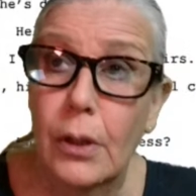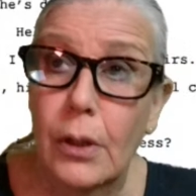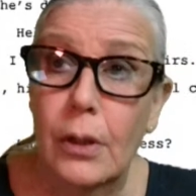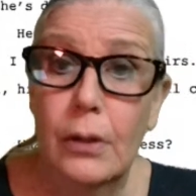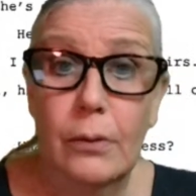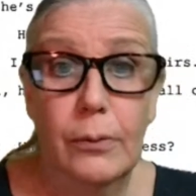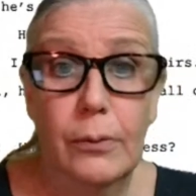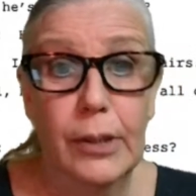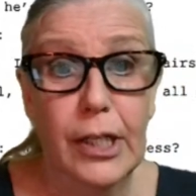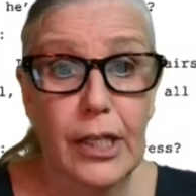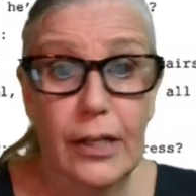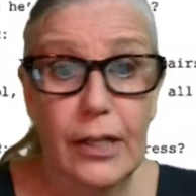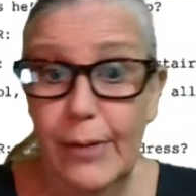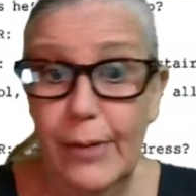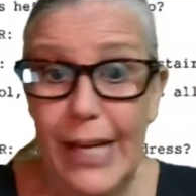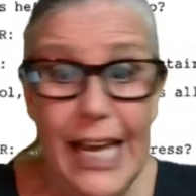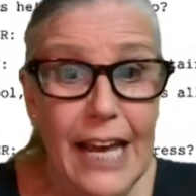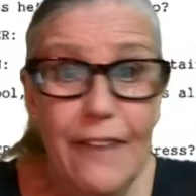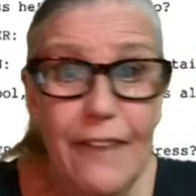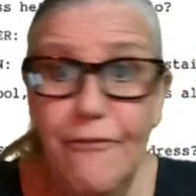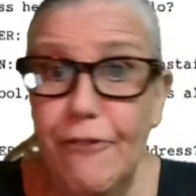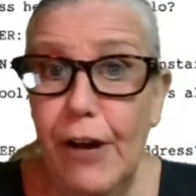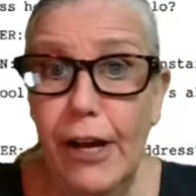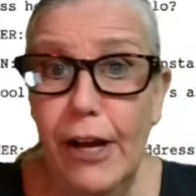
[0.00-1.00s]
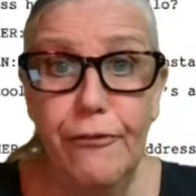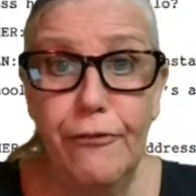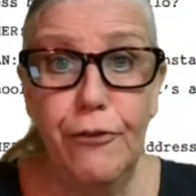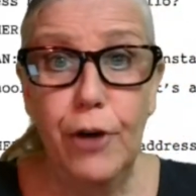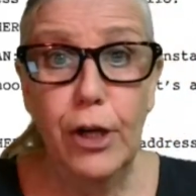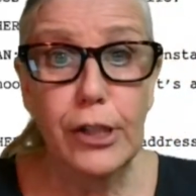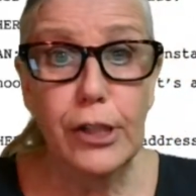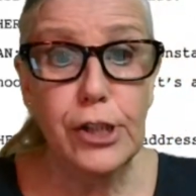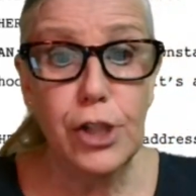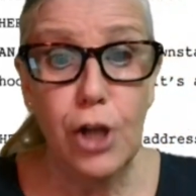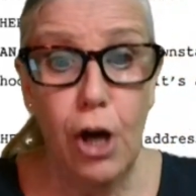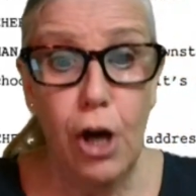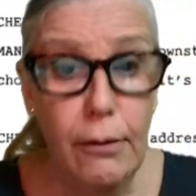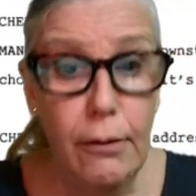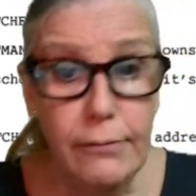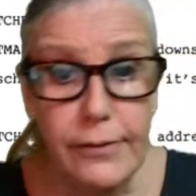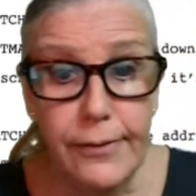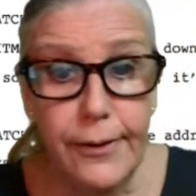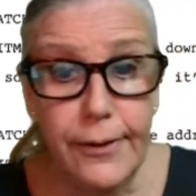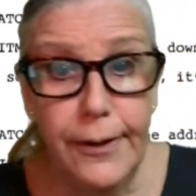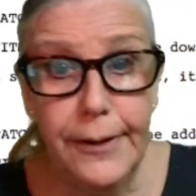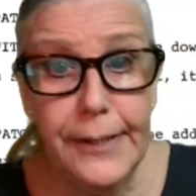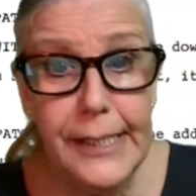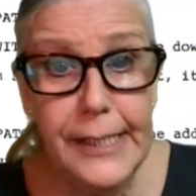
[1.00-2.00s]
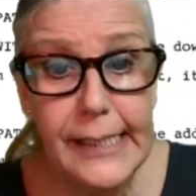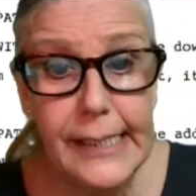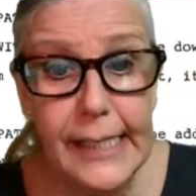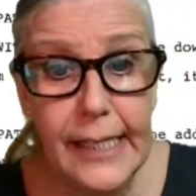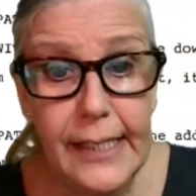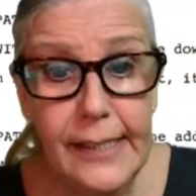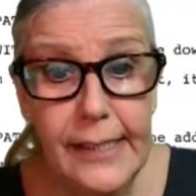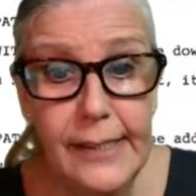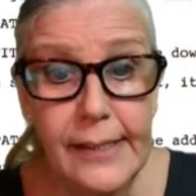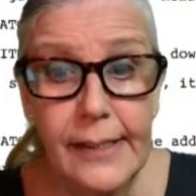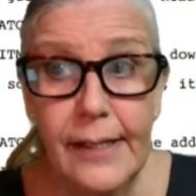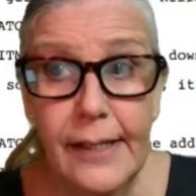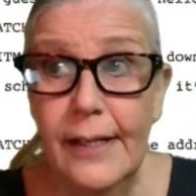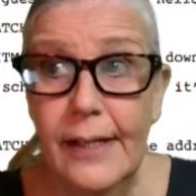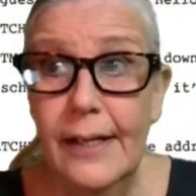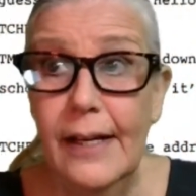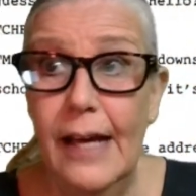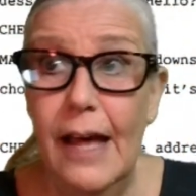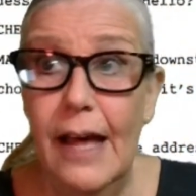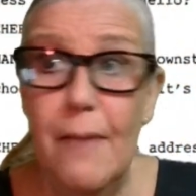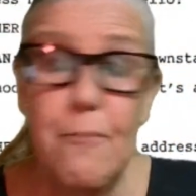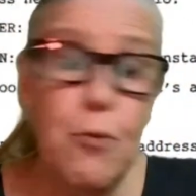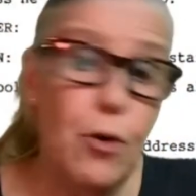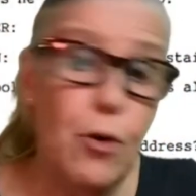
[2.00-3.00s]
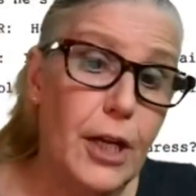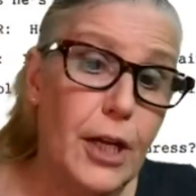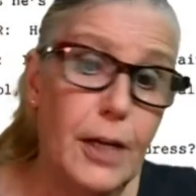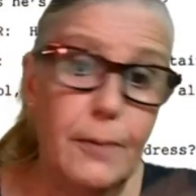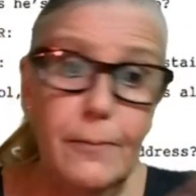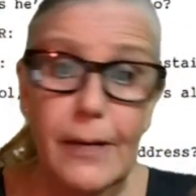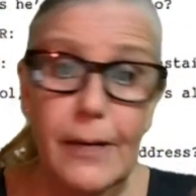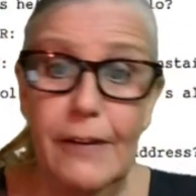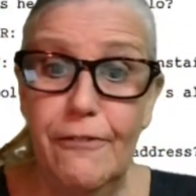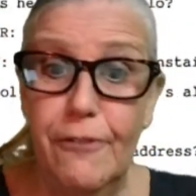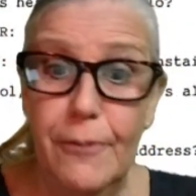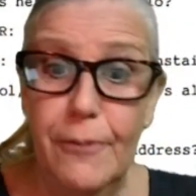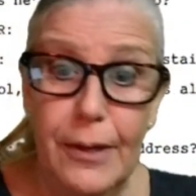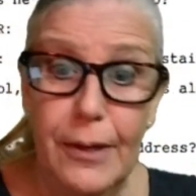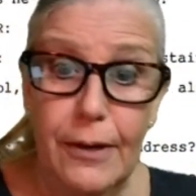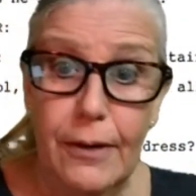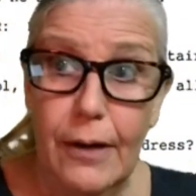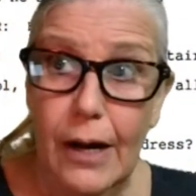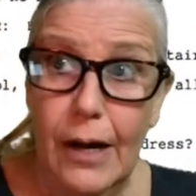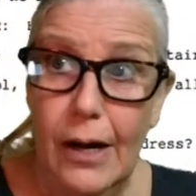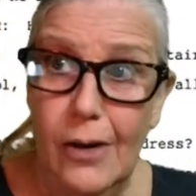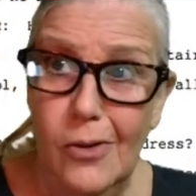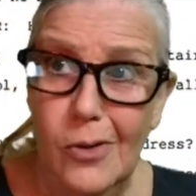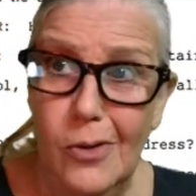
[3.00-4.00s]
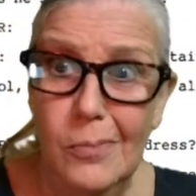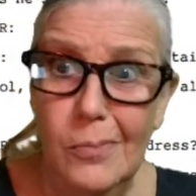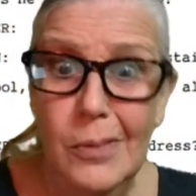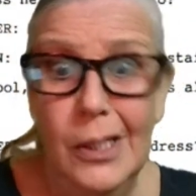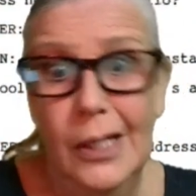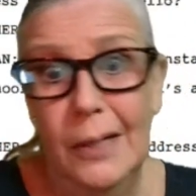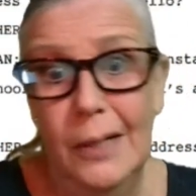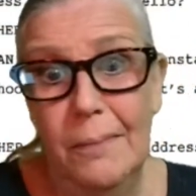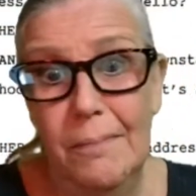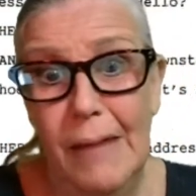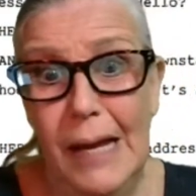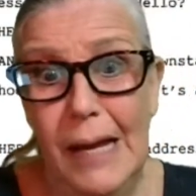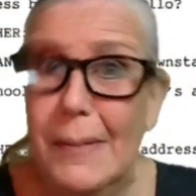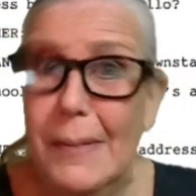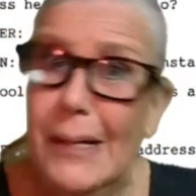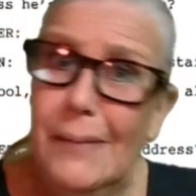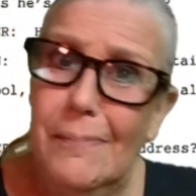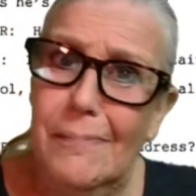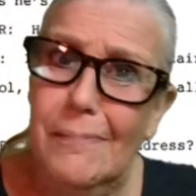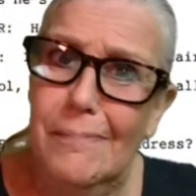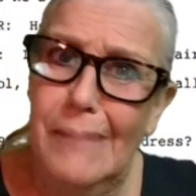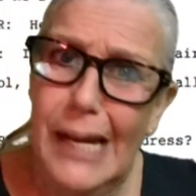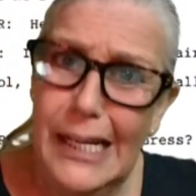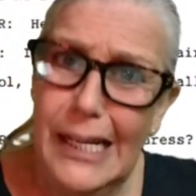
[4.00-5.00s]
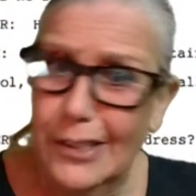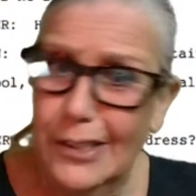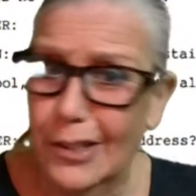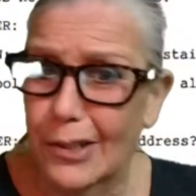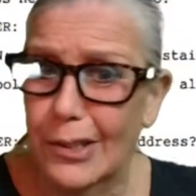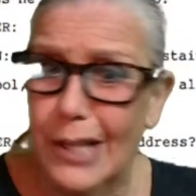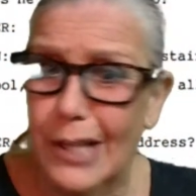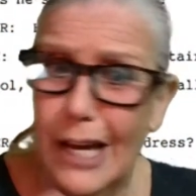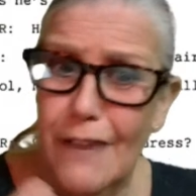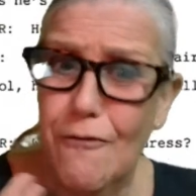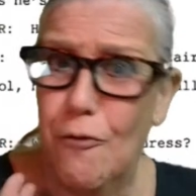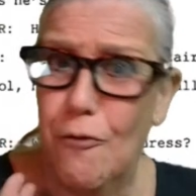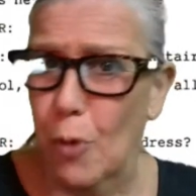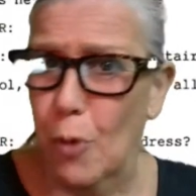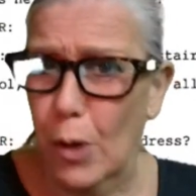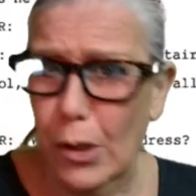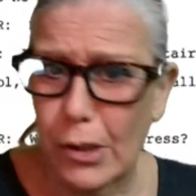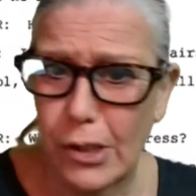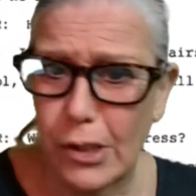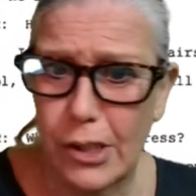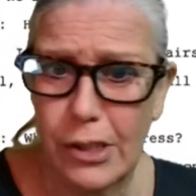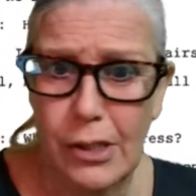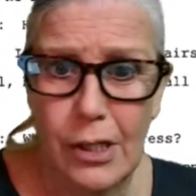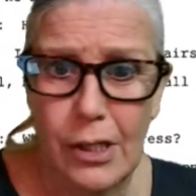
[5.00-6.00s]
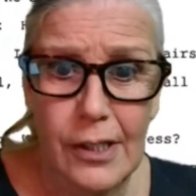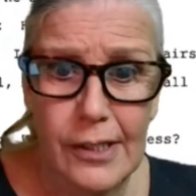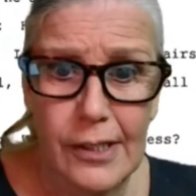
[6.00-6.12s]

We're gonna, we can't find foster homes for all these kids and pulling away from their home maybe make their life worse.